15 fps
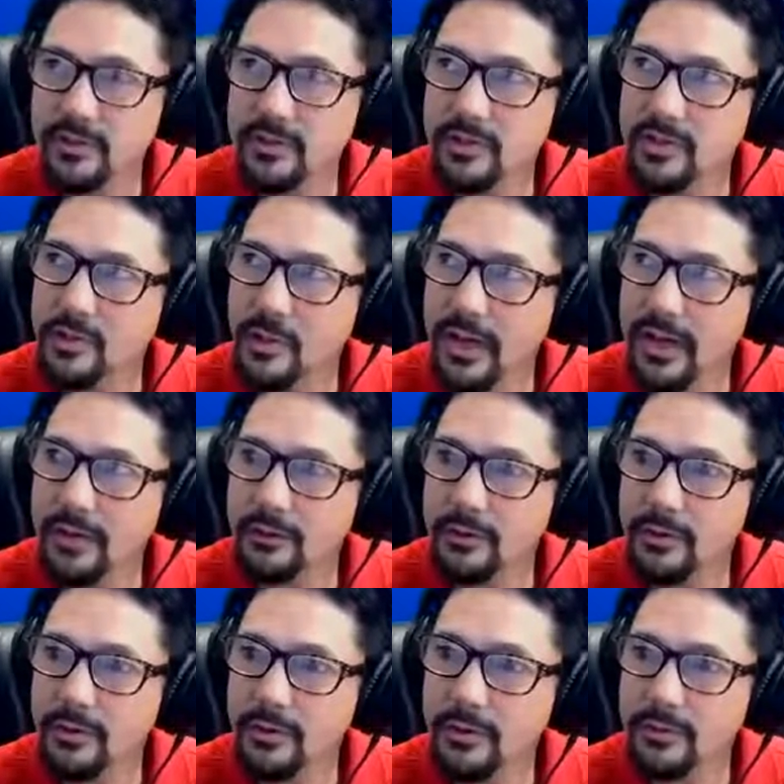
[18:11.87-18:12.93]
you have
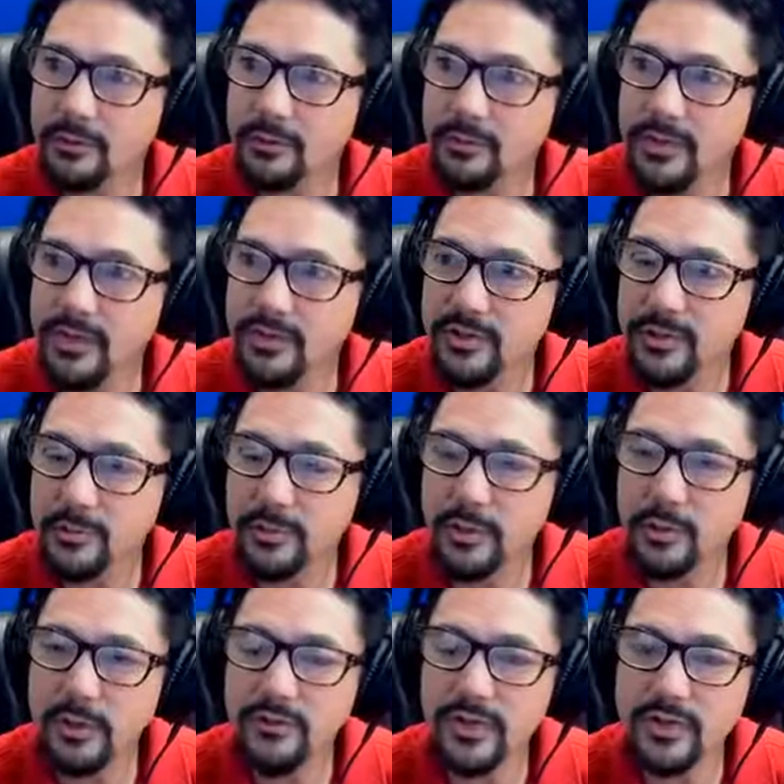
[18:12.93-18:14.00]
for some new
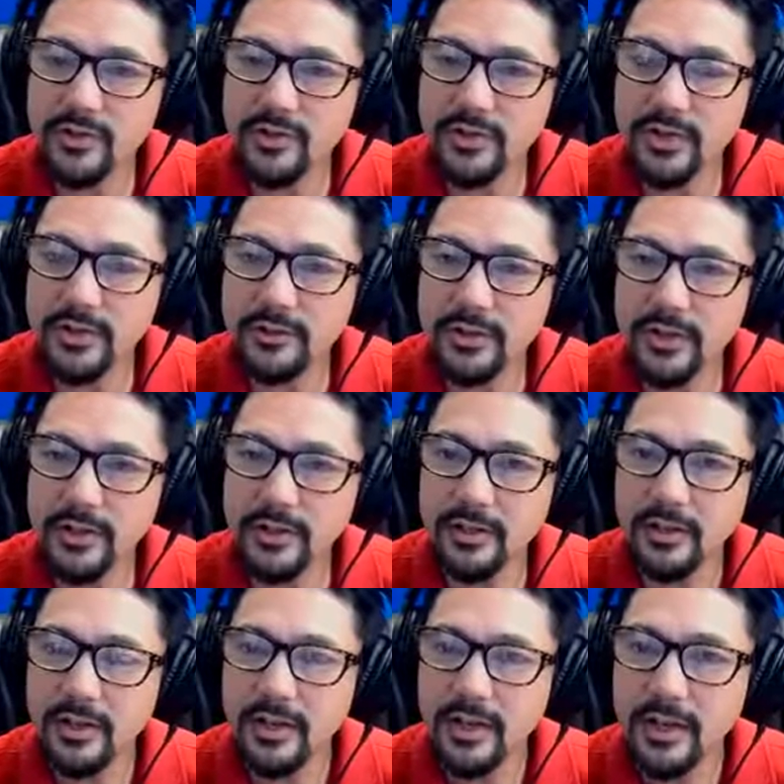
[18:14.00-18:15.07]
investors out there?
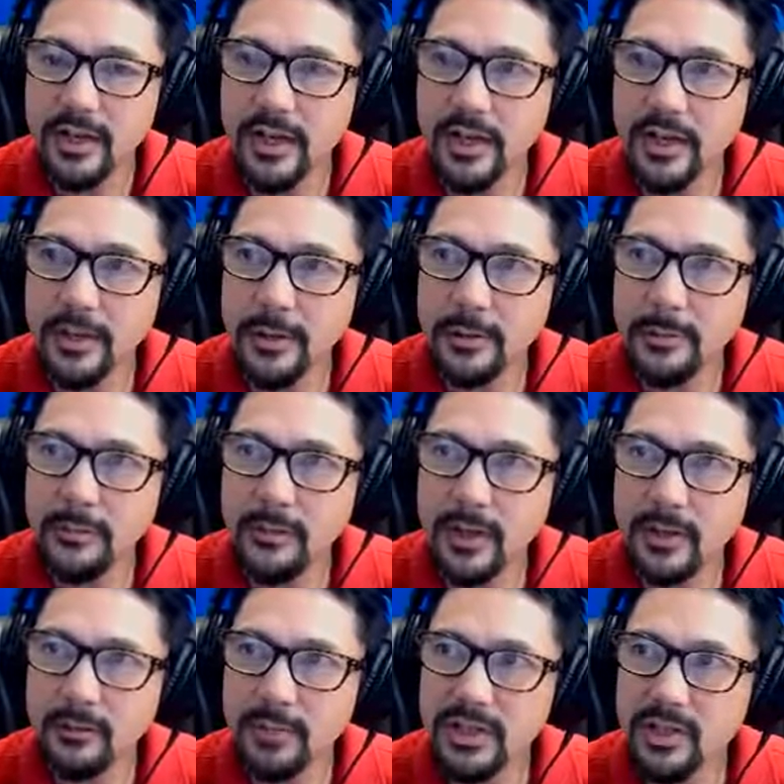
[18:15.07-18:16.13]

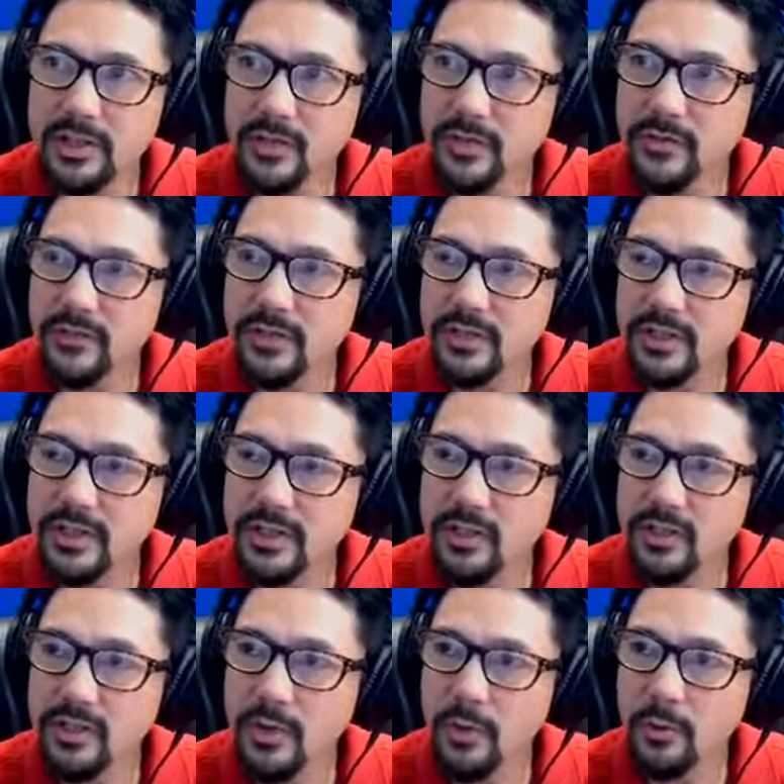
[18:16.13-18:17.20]
Because you've seen
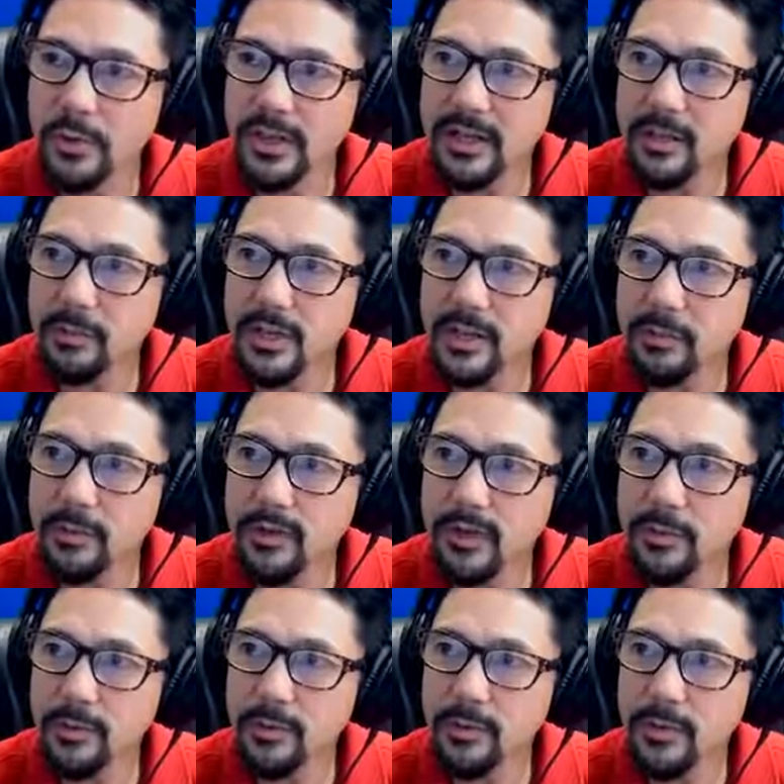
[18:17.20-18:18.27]
so many people come
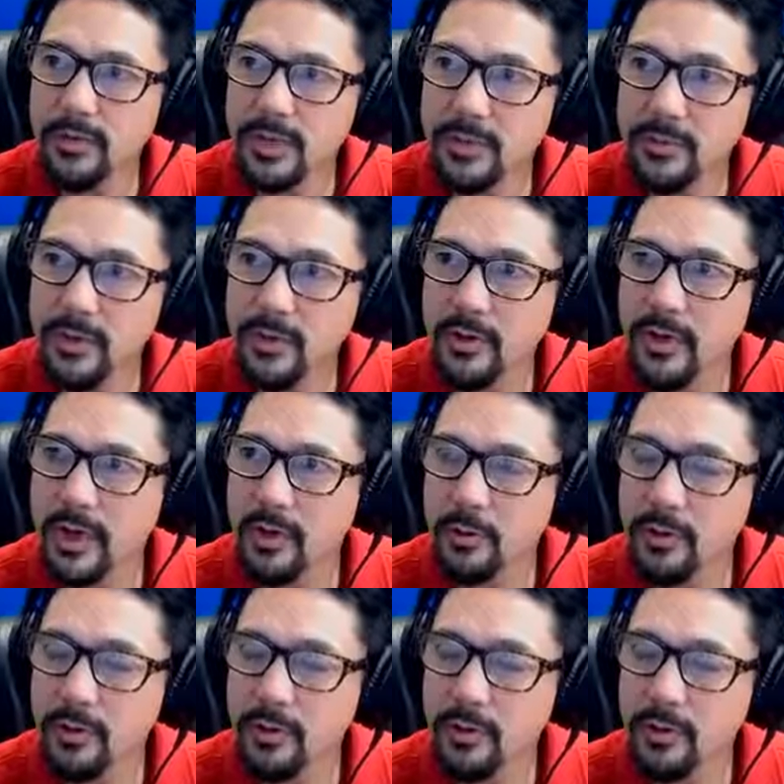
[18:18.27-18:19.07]
through your expo and through your